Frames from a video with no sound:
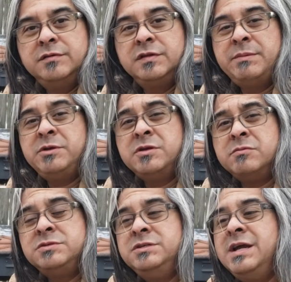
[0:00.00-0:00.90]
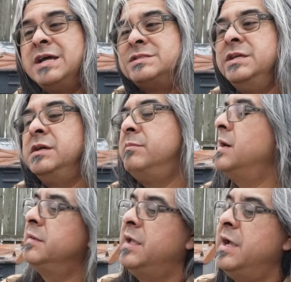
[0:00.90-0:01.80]
So let me know what you guys think
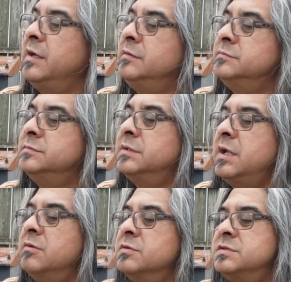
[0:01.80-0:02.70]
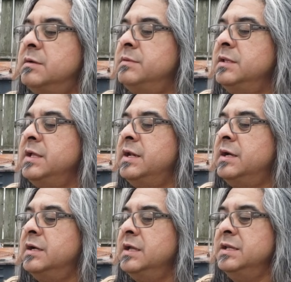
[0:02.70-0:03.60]
about that. It was something that
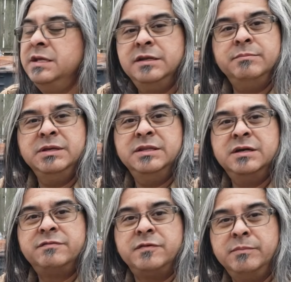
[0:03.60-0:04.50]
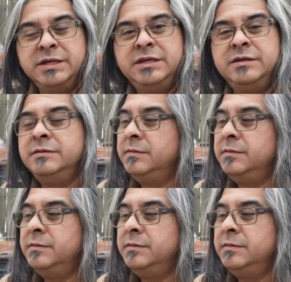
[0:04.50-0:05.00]
it needed to be done for me.